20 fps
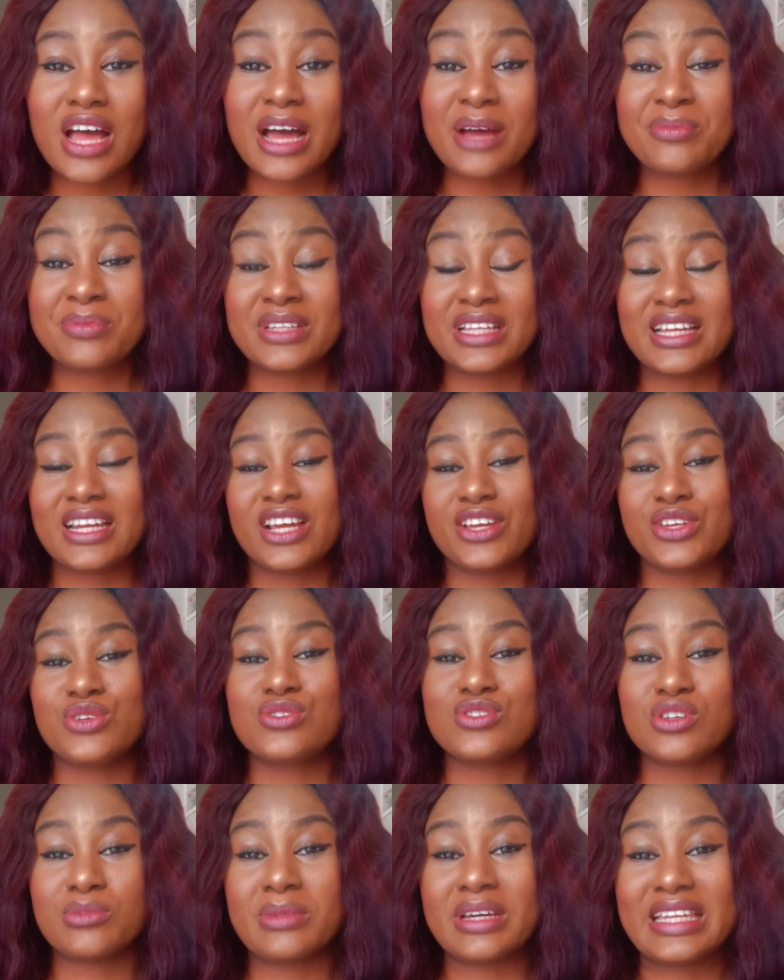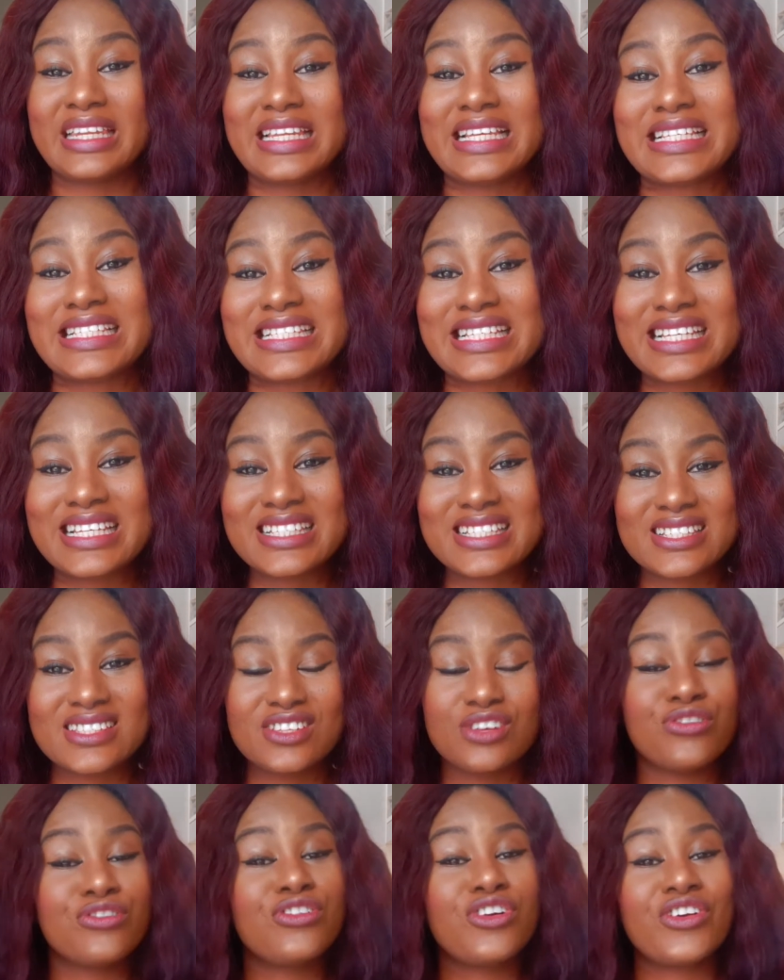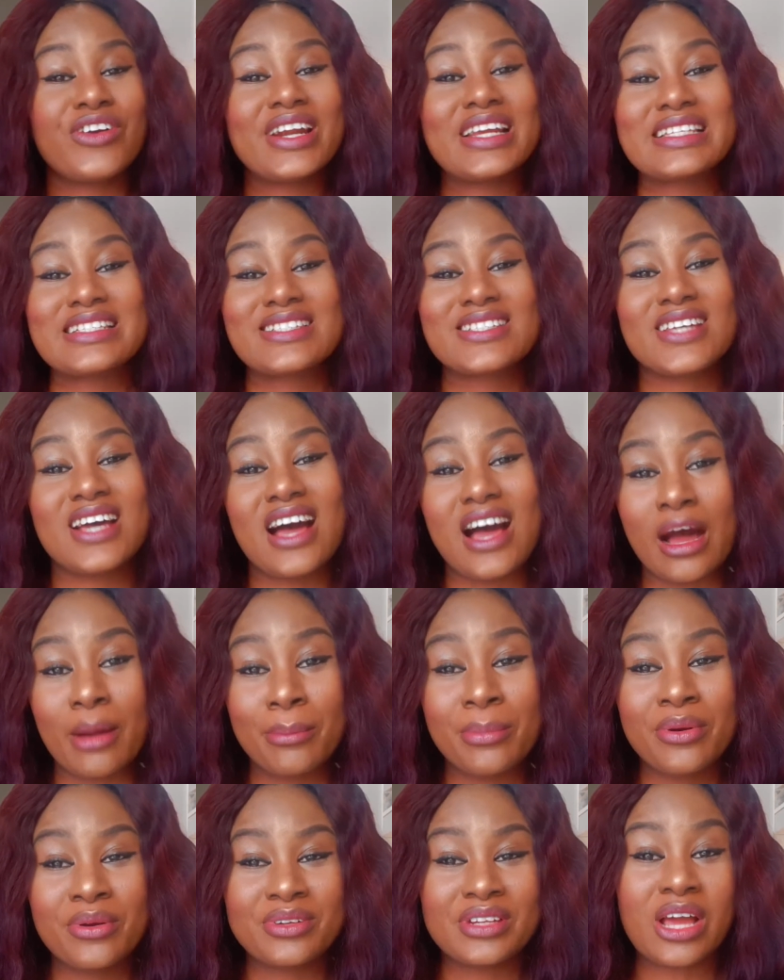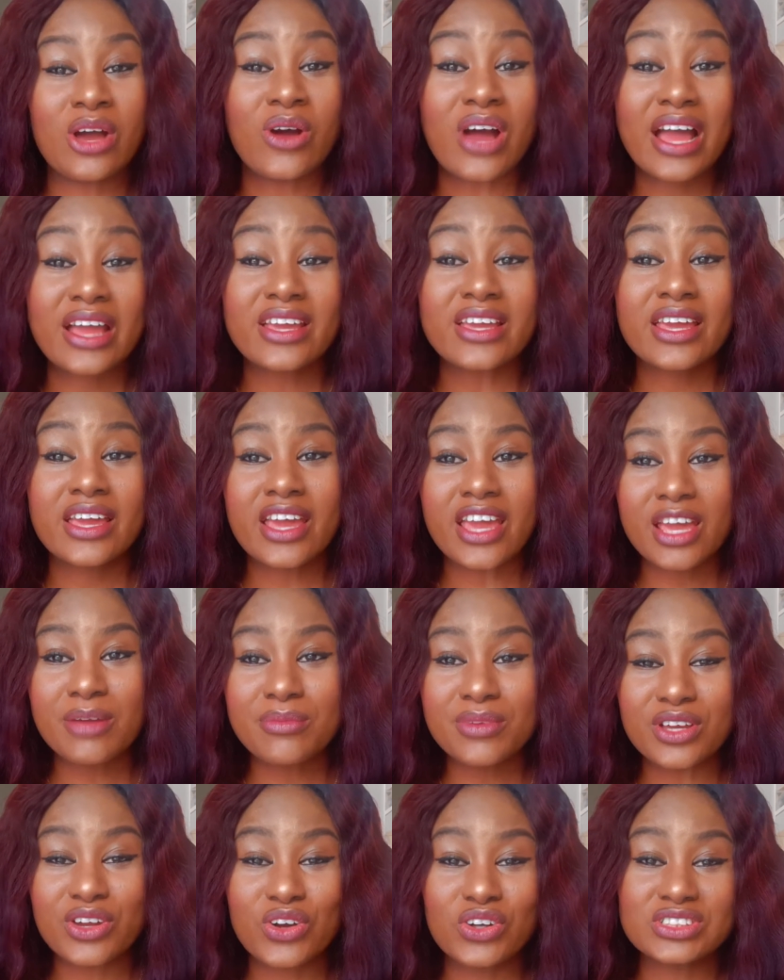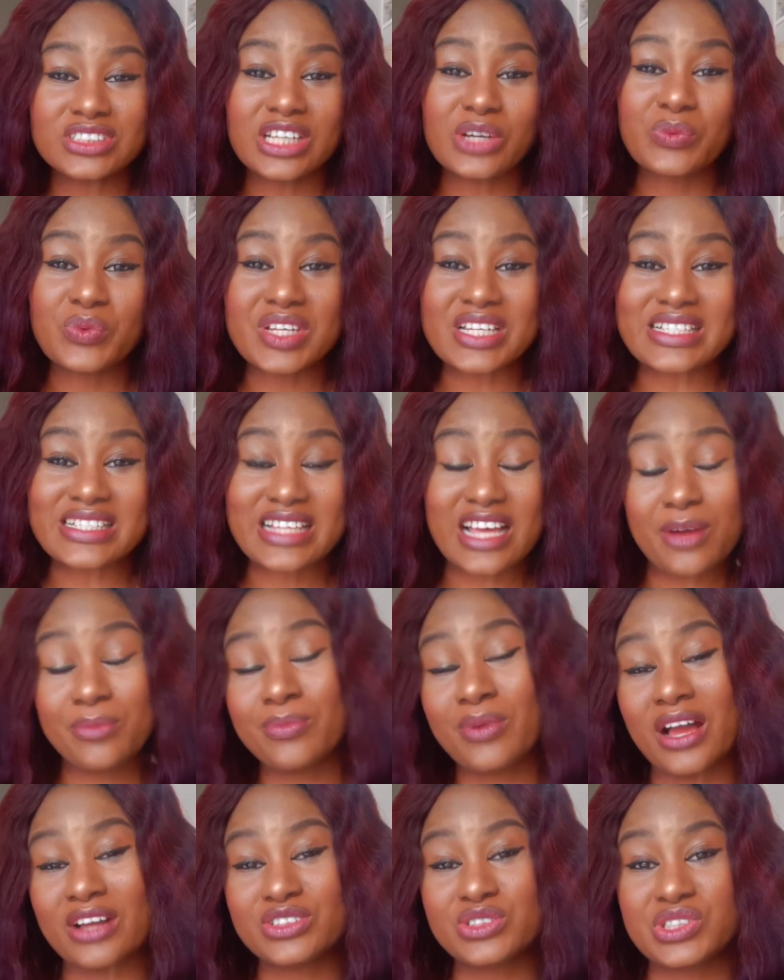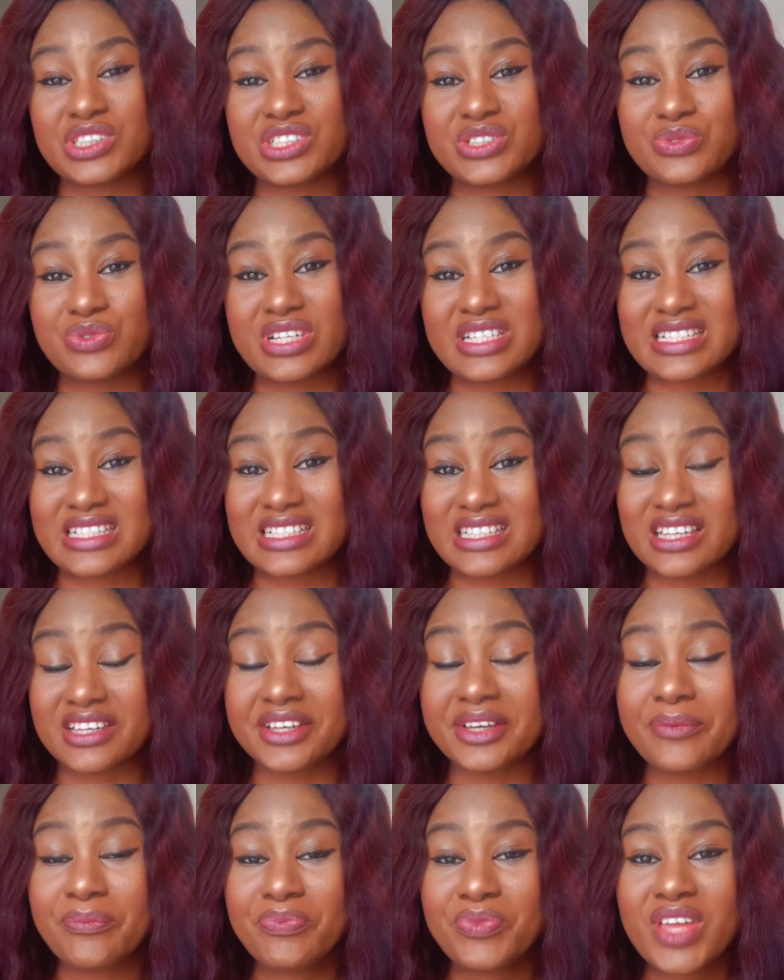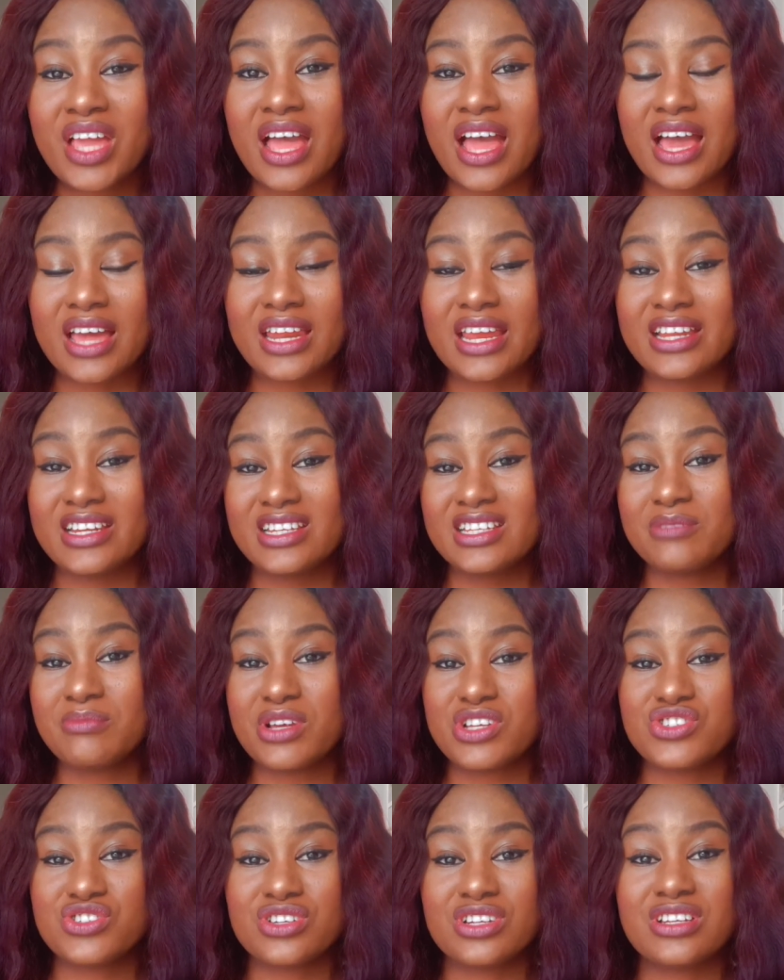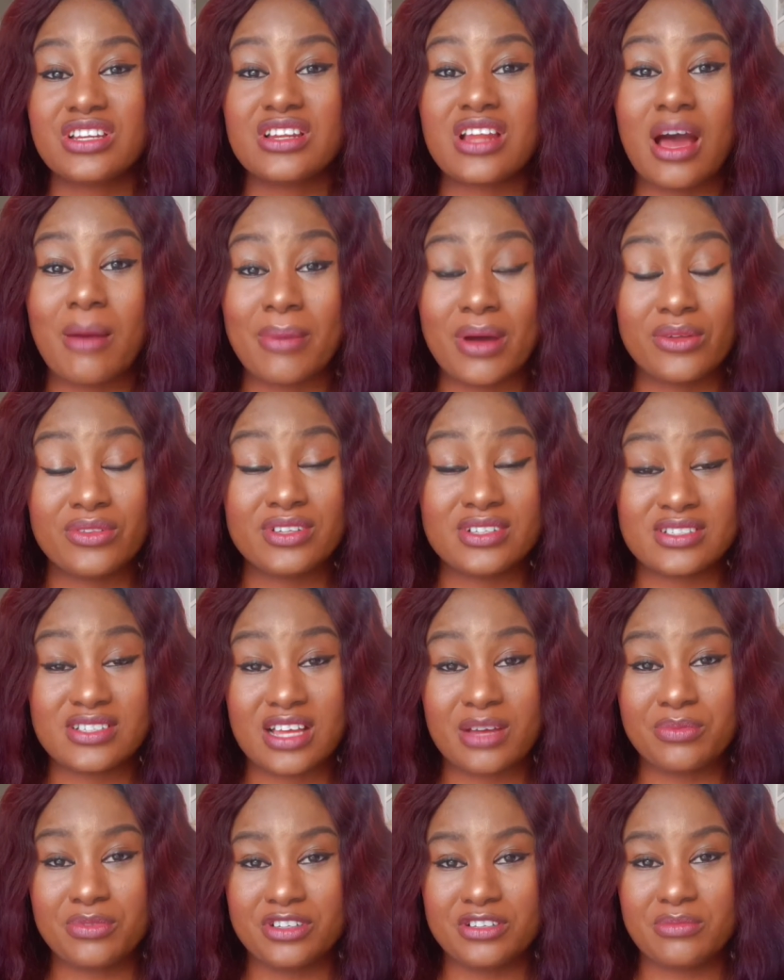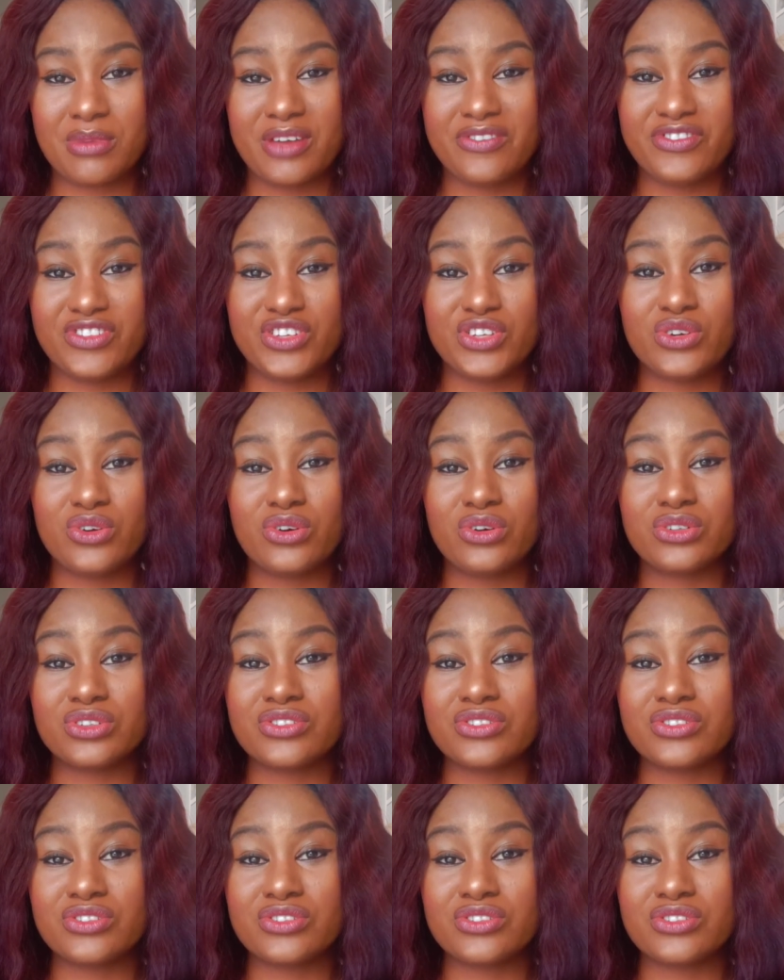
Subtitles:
app that I use on my list is the Forest app. Now, I came in contact with this app actually recently, and I did mention about this app in my video on